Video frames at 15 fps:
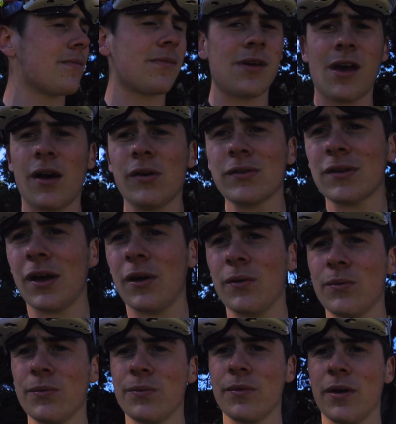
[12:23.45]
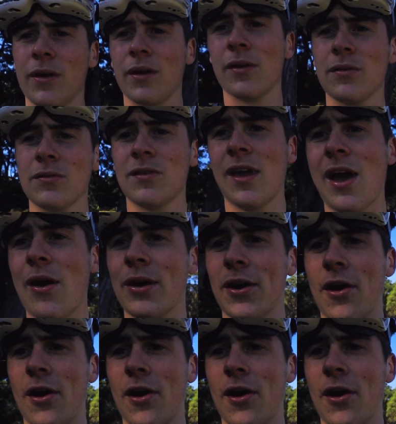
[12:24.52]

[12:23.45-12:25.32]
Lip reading: yeah, I'll see how it